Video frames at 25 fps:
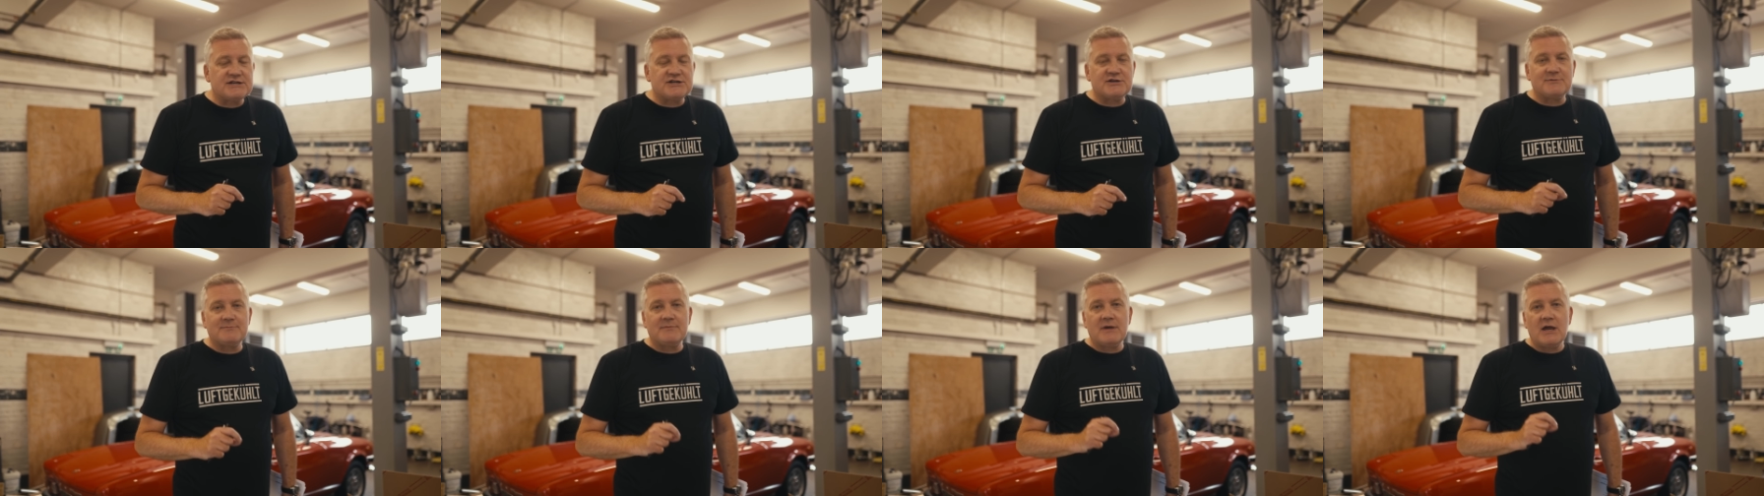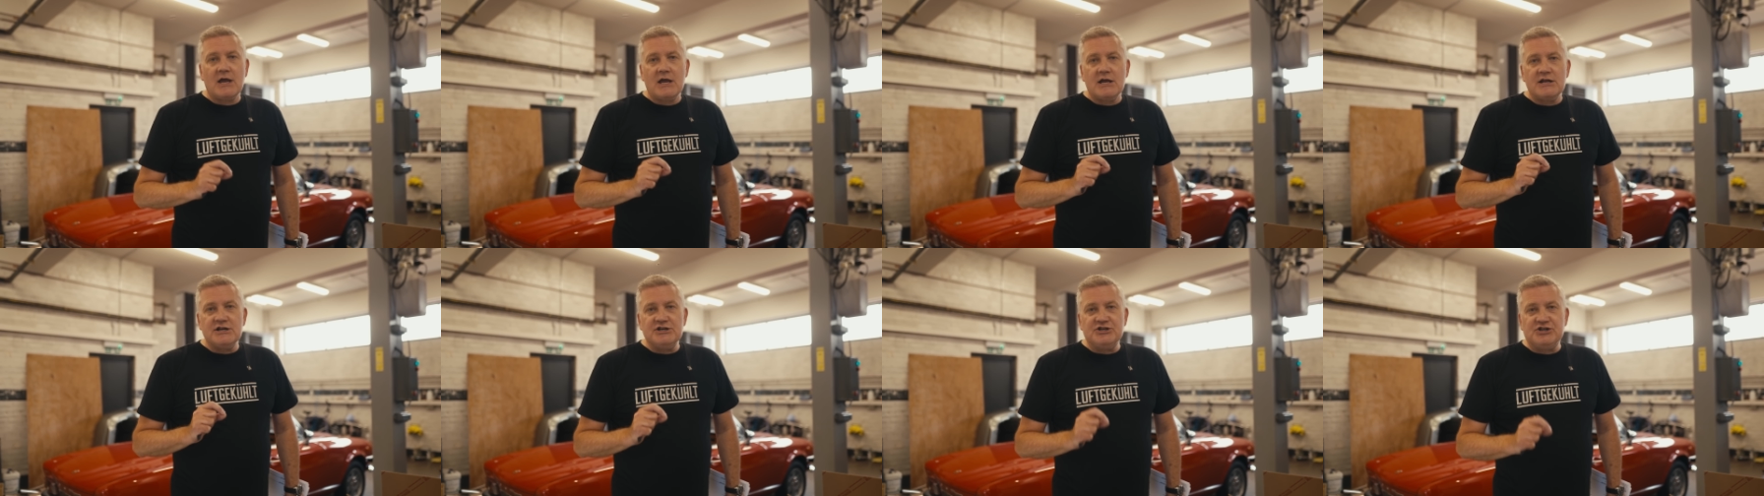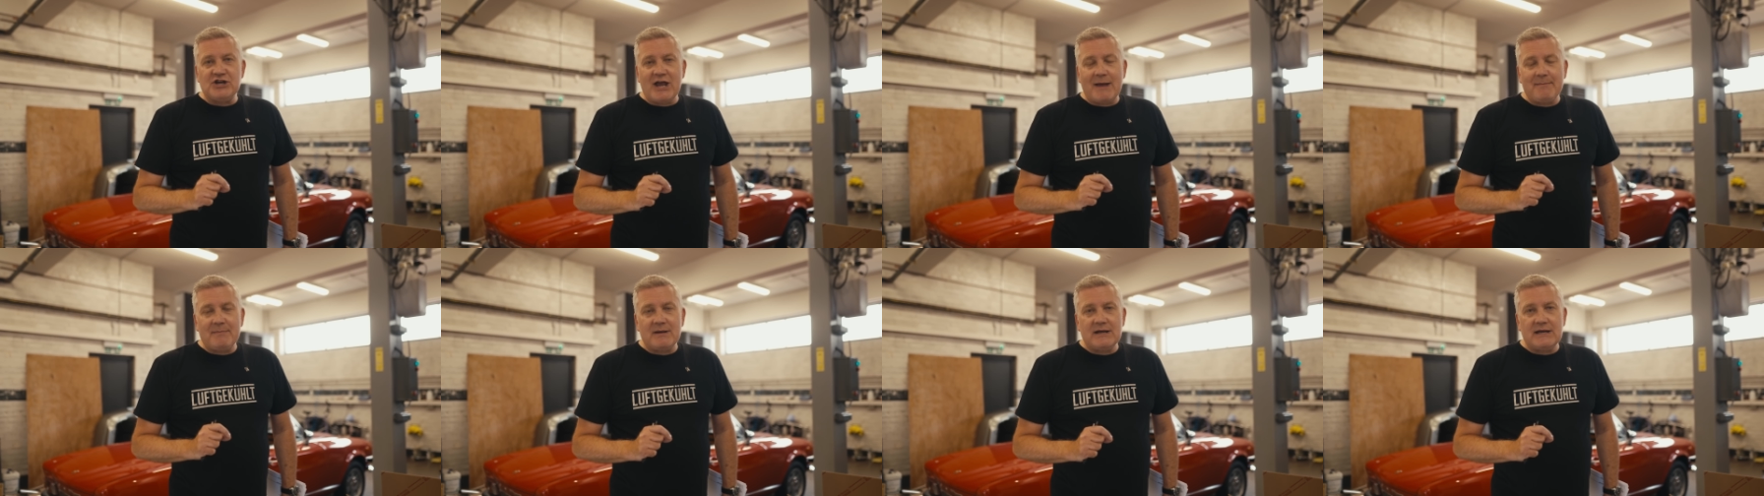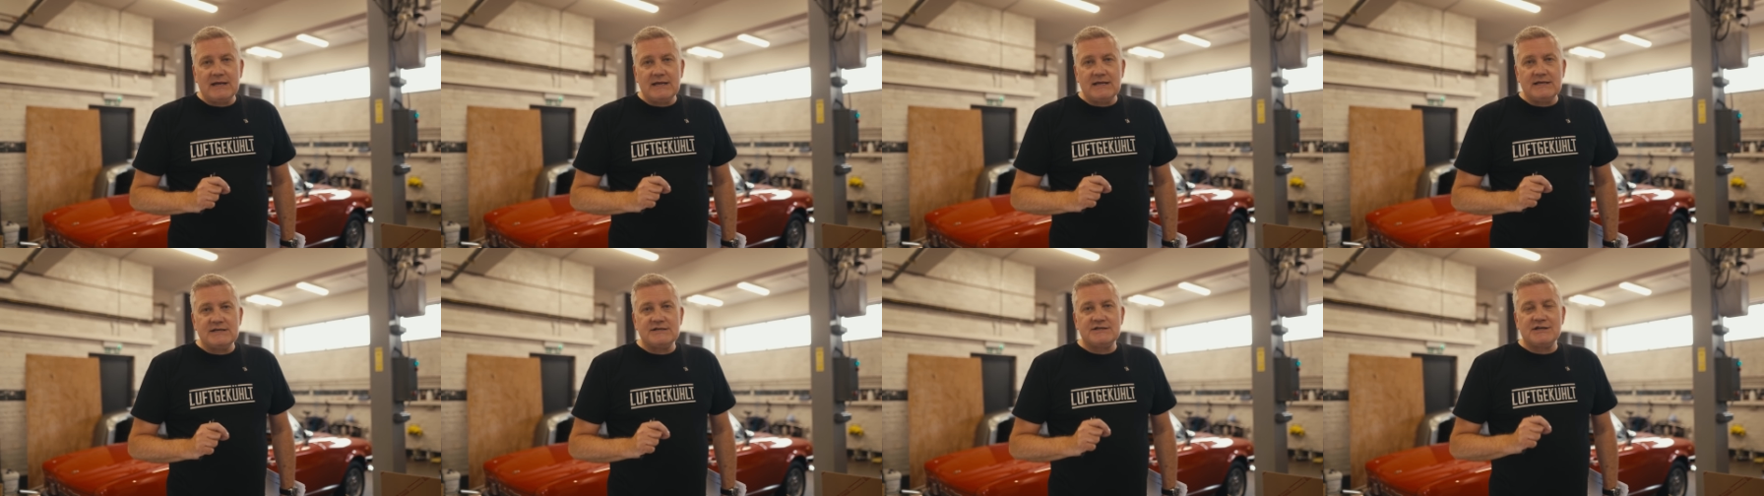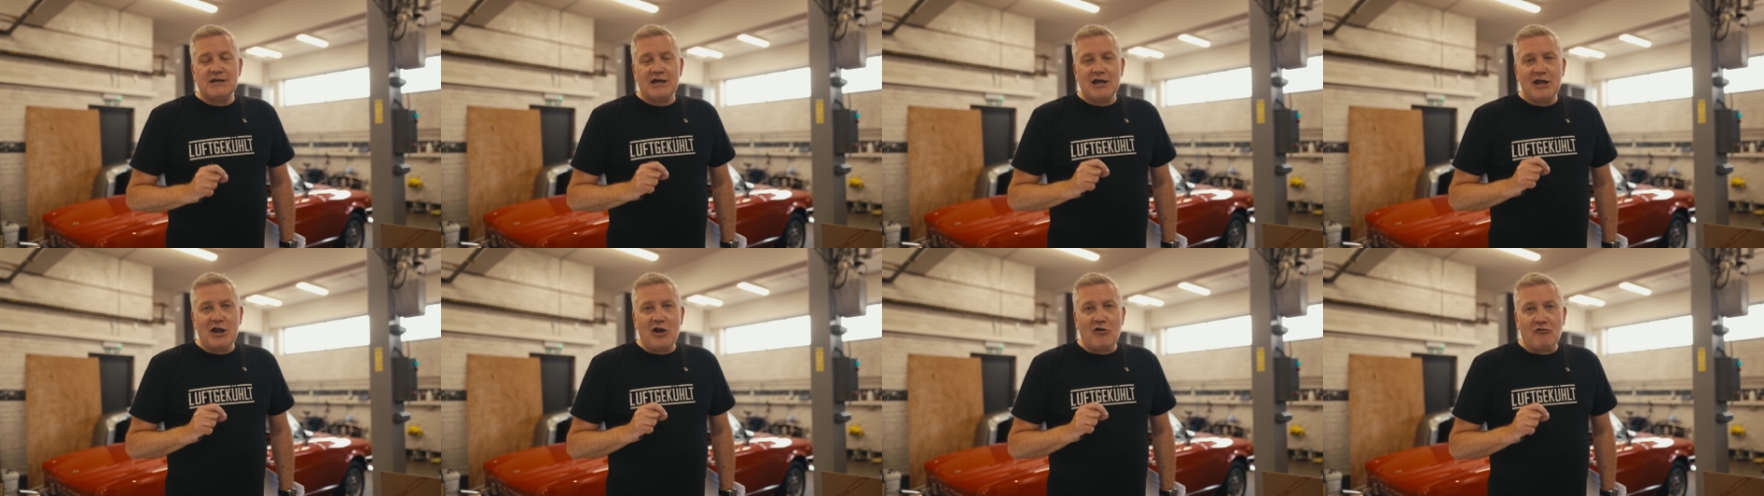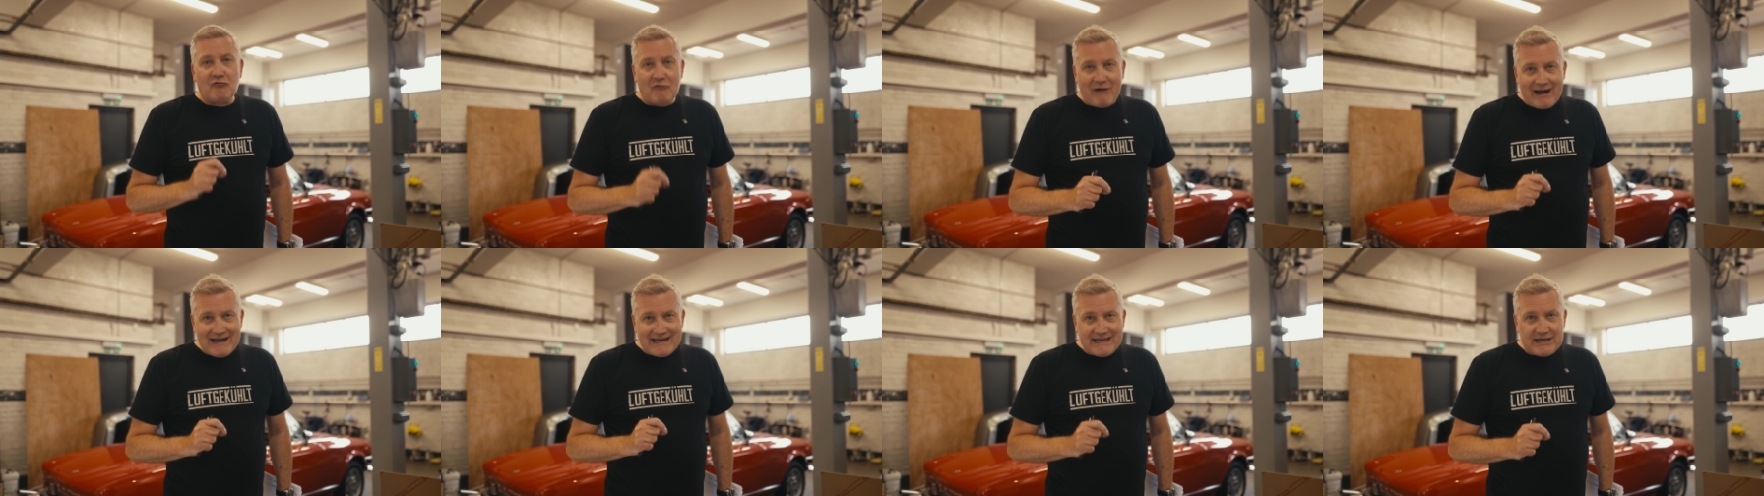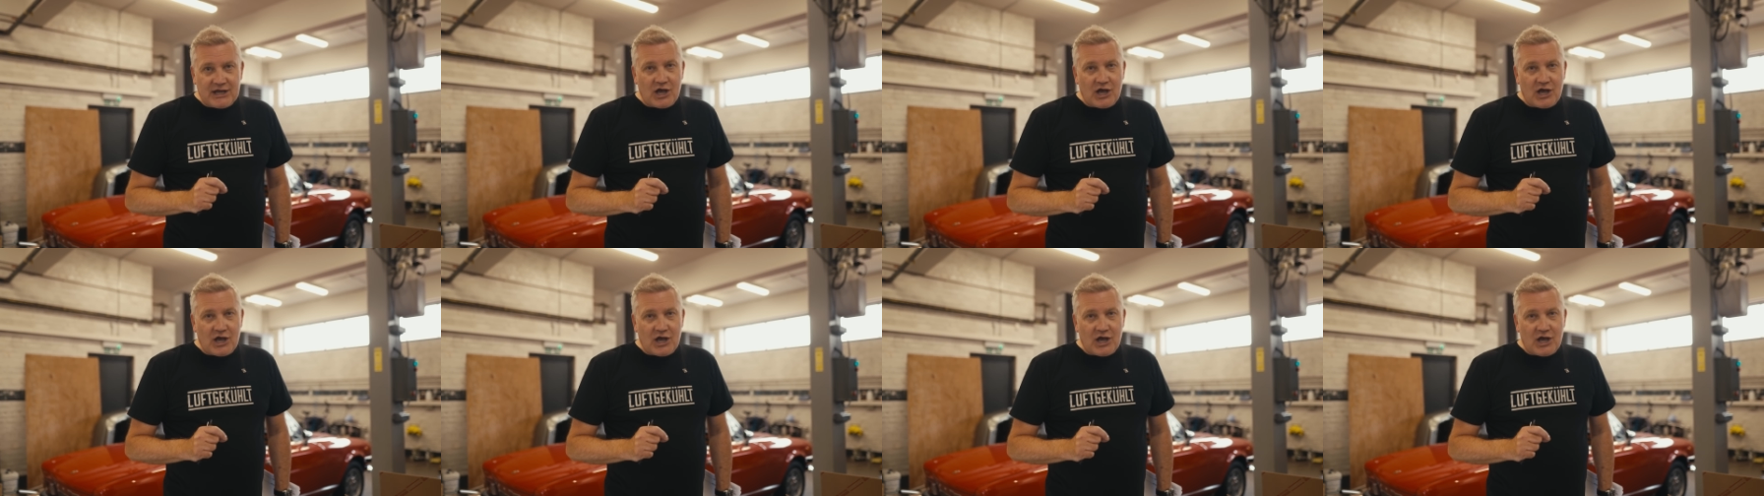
some Japanese rally